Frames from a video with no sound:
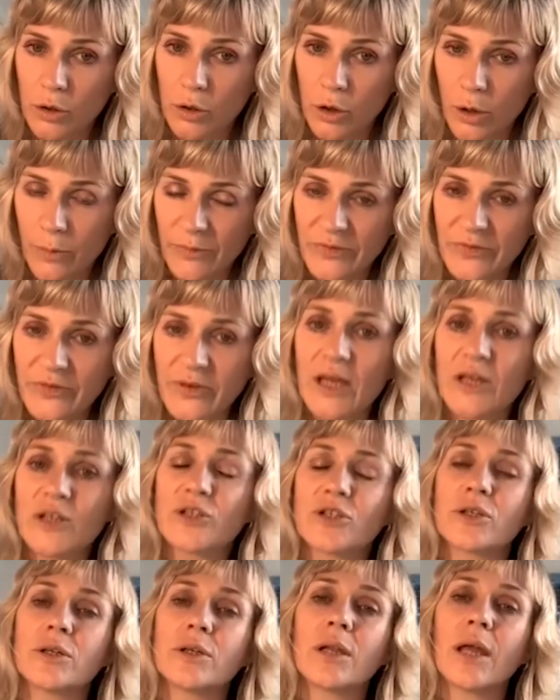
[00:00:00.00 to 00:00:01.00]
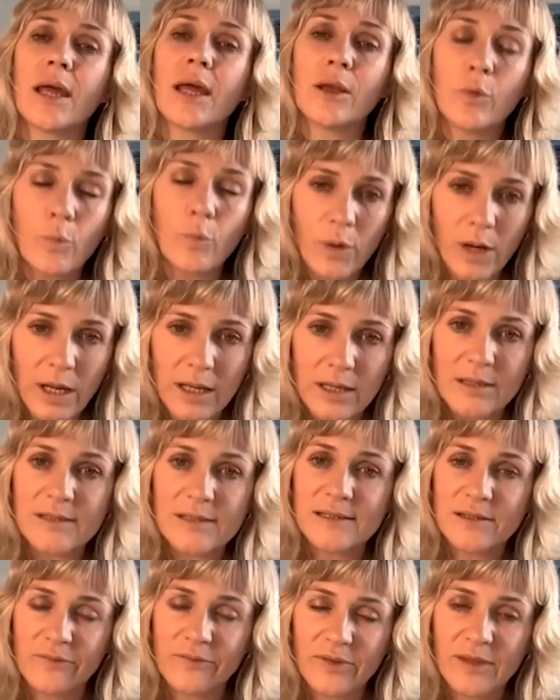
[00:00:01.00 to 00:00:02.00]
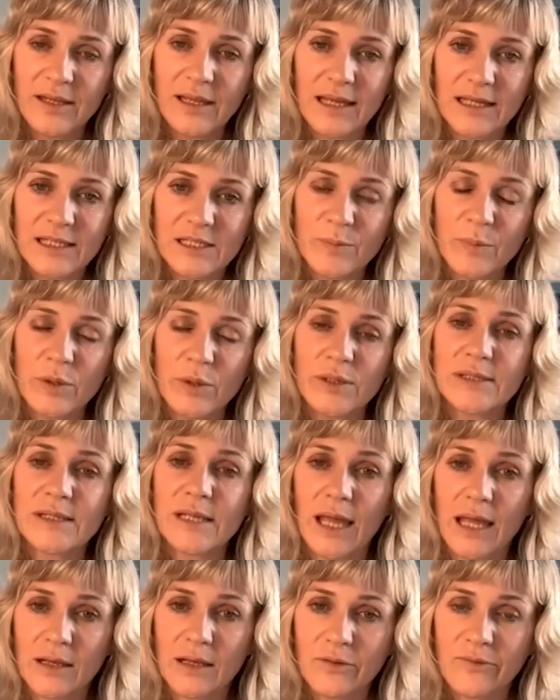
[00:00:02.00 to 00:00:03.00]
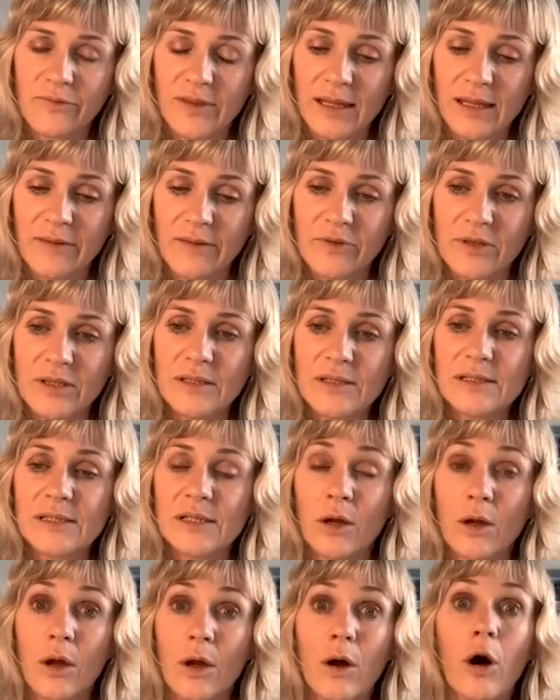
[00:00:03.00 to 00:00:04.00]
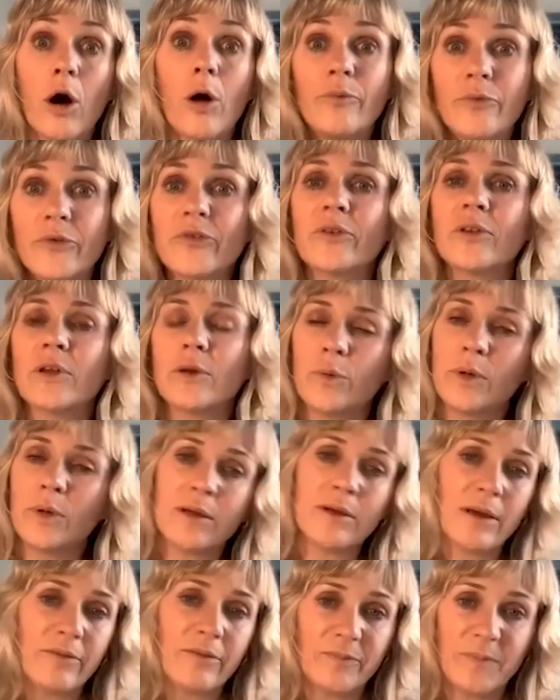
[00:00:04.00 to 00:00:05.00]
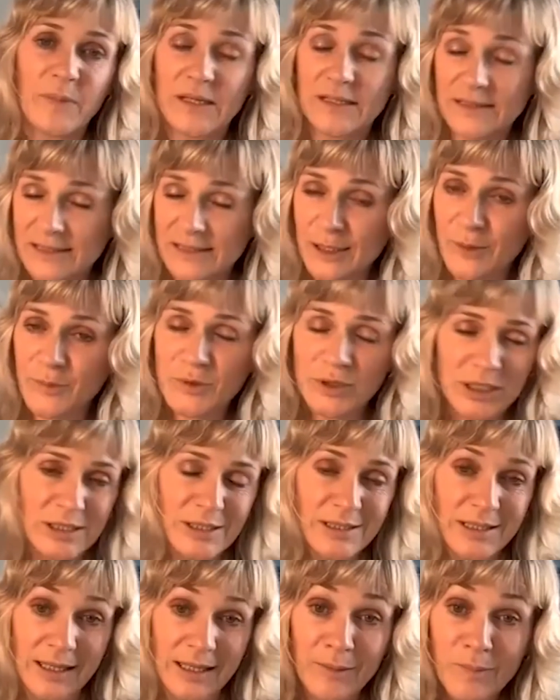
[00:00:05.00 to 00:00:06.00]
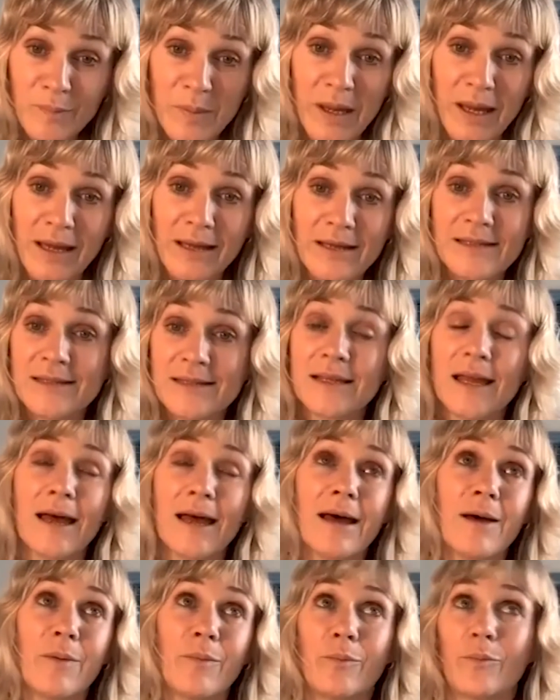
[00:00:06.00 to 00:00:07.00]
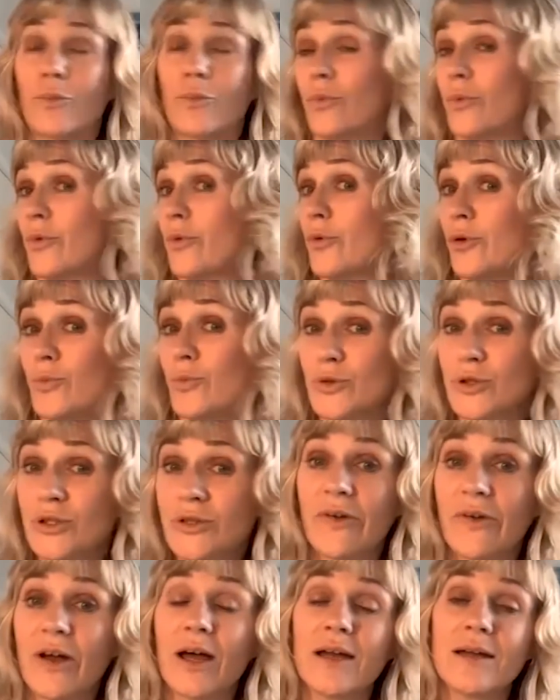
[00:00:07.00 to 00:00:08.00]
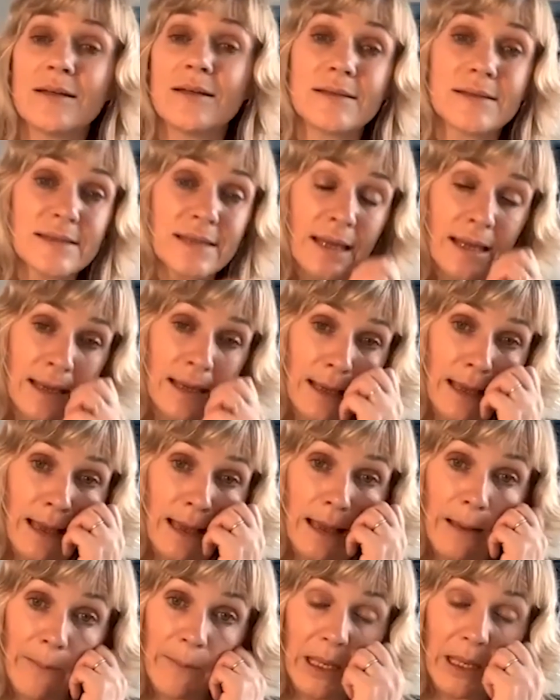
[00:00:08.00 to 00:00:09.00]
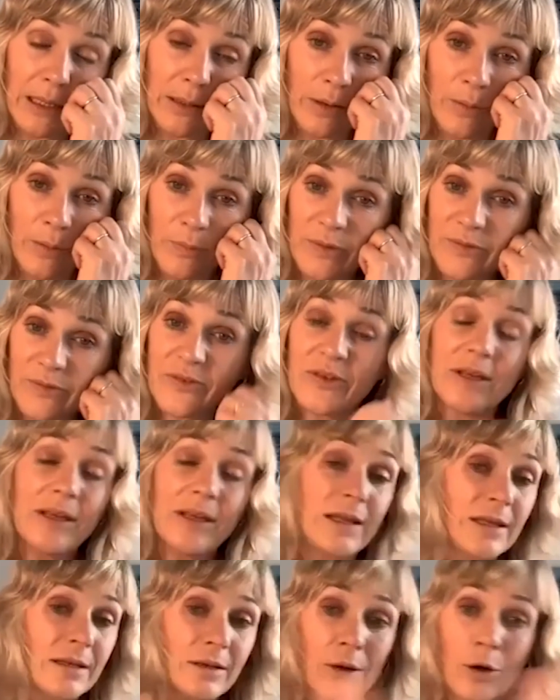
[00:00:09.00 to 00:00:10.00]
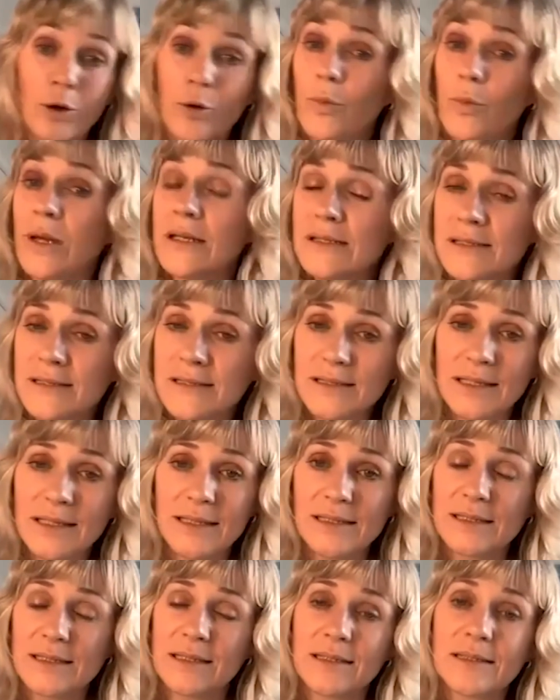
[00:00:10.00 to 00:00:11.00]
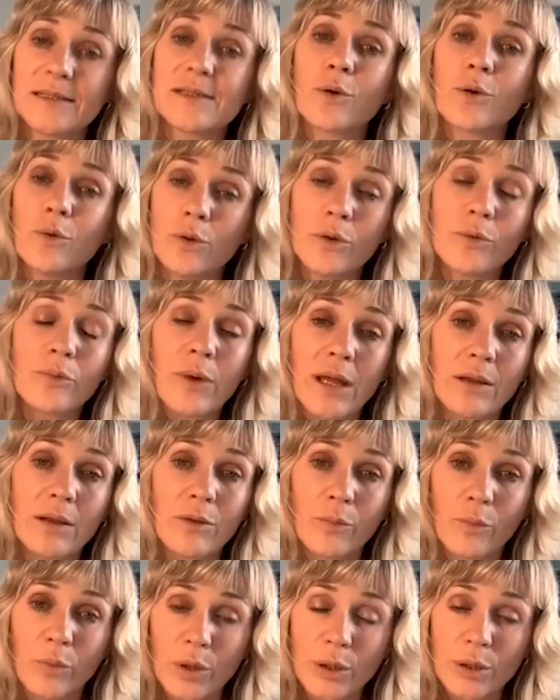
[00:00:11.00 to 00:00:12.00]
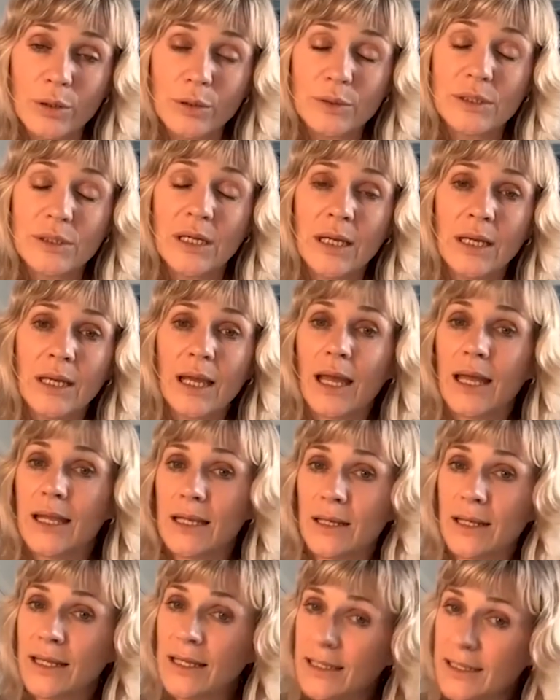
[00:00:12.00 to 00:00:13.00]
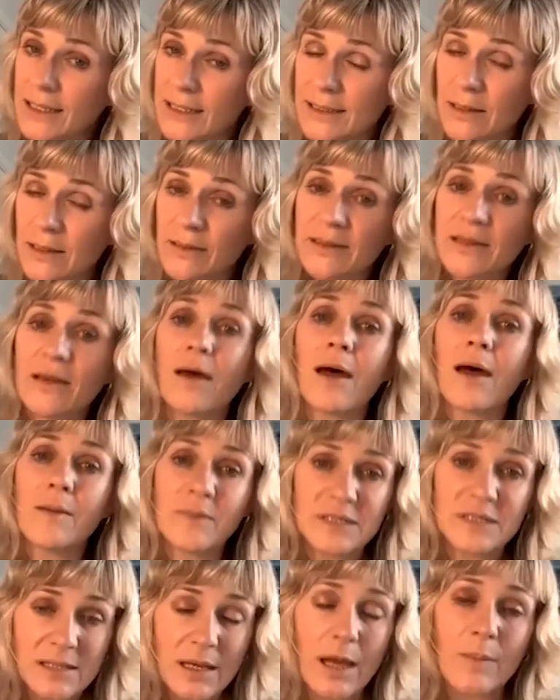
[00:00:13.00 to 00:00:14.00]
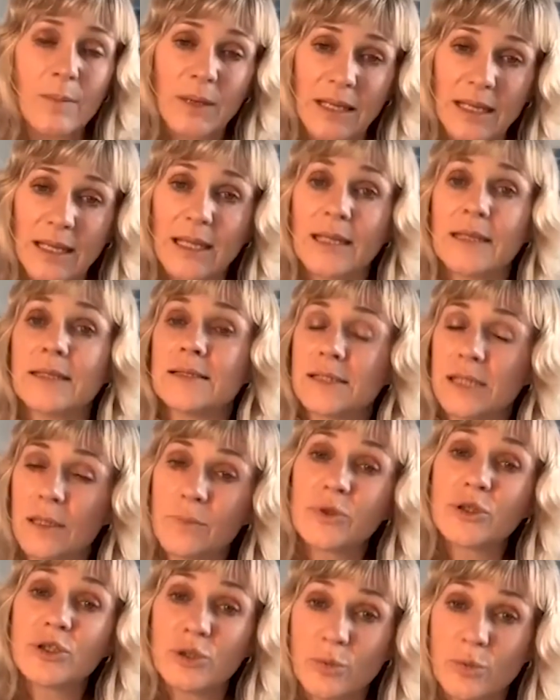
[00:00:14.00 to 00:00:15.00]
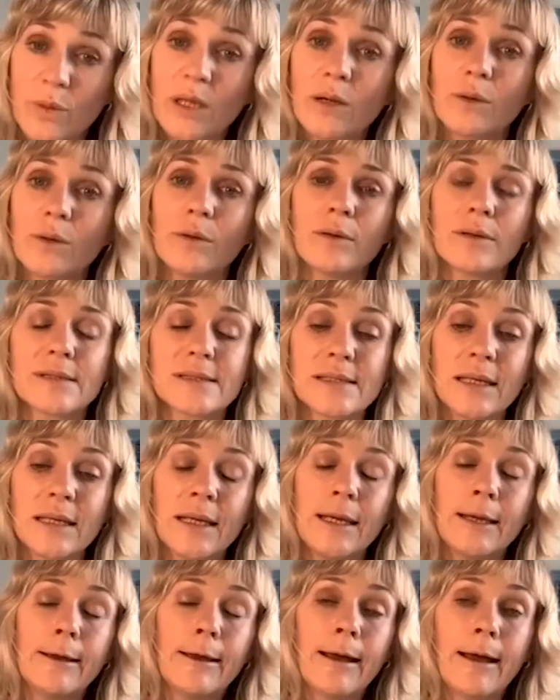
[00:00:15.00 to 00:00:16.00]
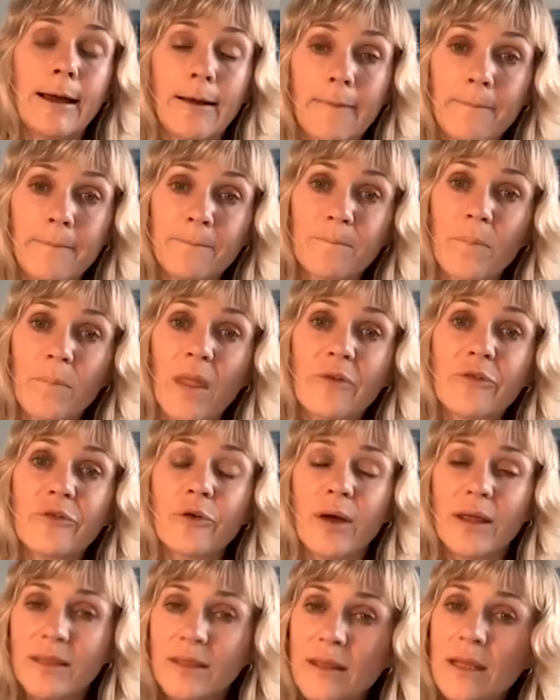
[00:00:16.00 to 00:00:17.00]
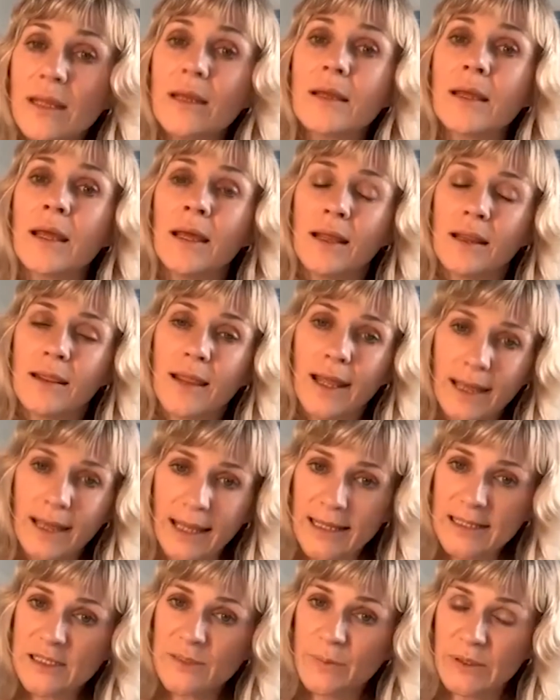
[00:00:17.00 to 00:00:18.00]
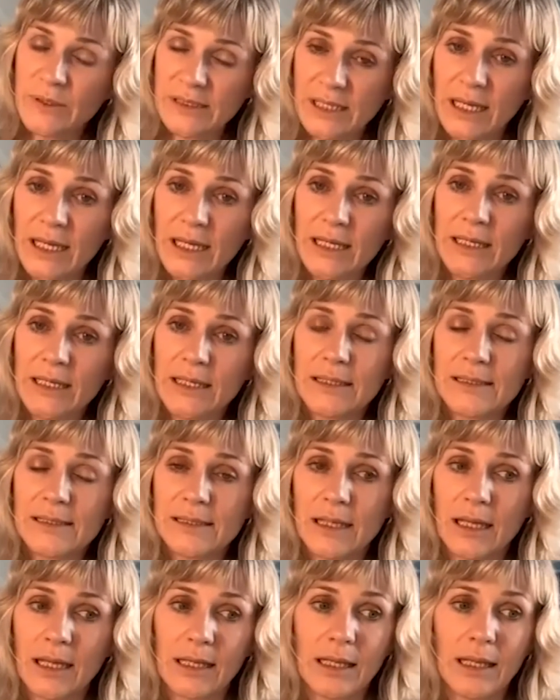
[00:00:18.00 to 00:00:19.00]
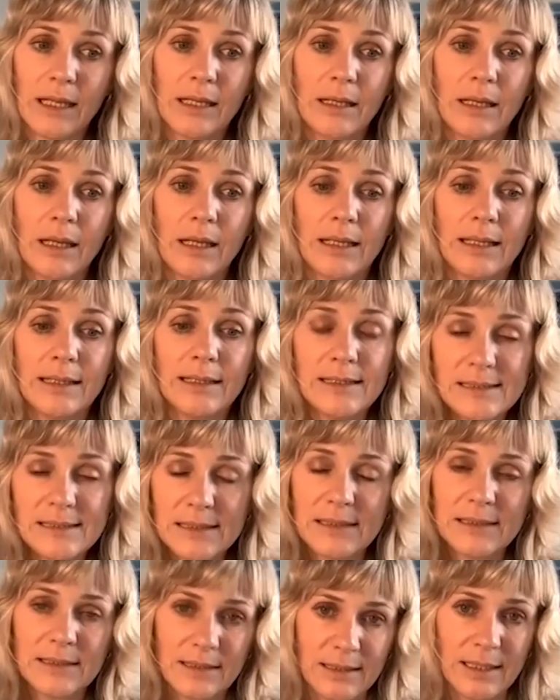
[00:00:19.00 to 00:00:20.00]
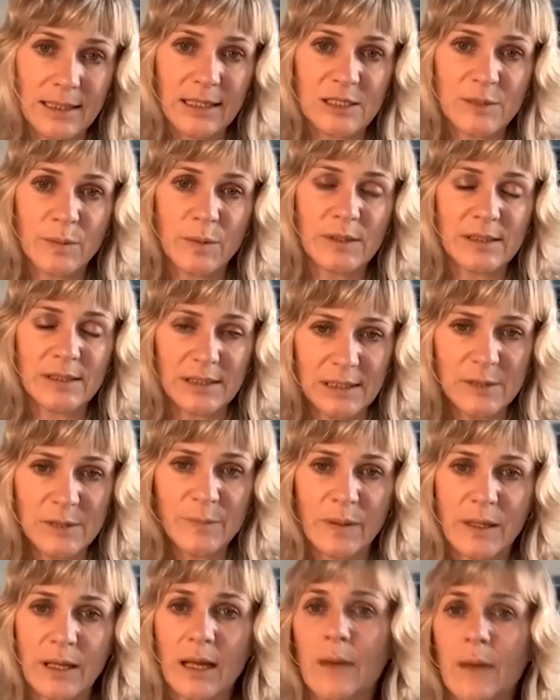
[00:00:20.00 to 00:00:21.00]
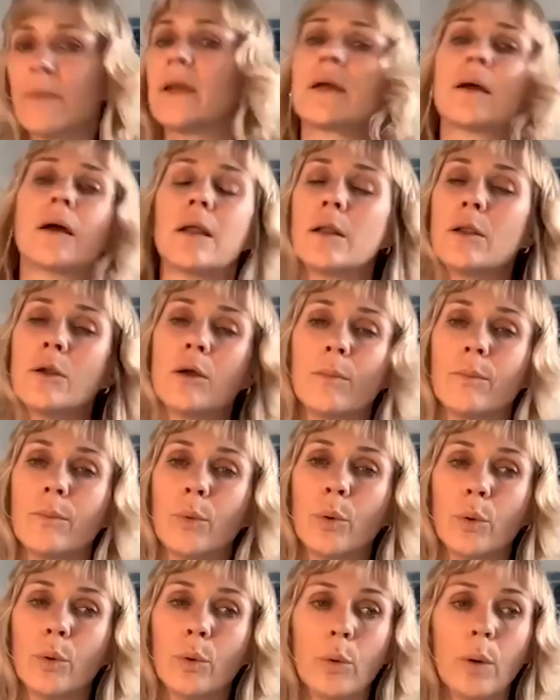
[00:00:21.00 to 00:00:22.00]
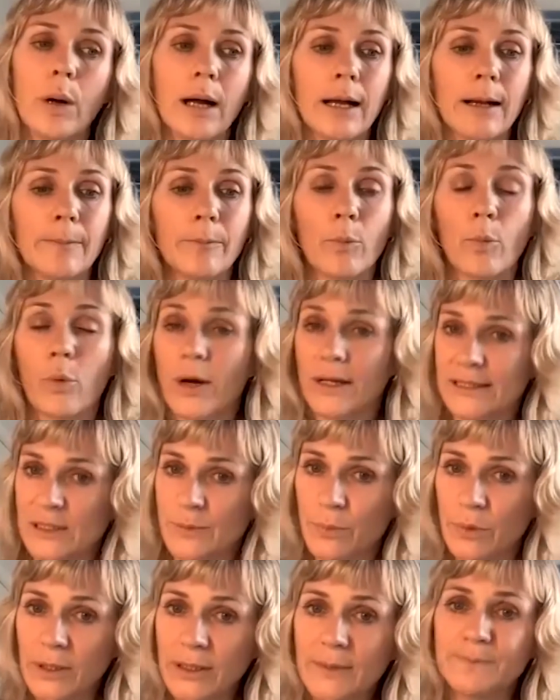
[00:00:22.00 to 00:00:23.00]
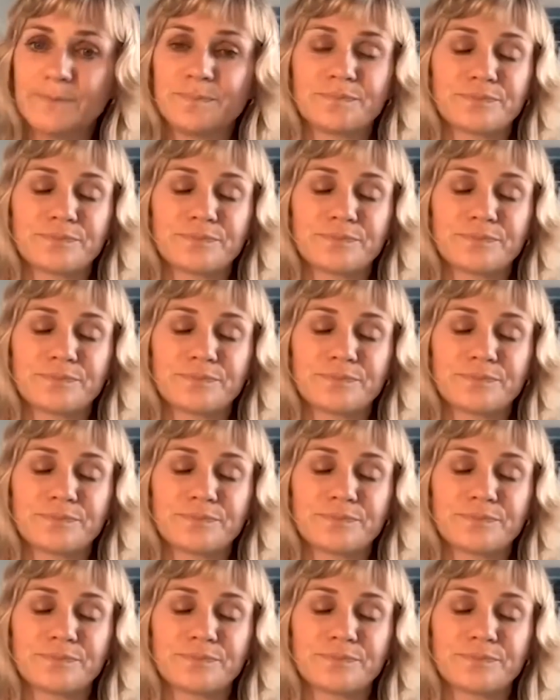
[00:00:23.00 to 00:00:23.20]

conversation and awareness of the experts and of the evidence. Obviously, we have been subject to impacts through bushfires and we've seen horrendous incidents all around the world and hitting time and time again temperature records. So I think that expertise and listening to the experts is becoming a lot more widespread.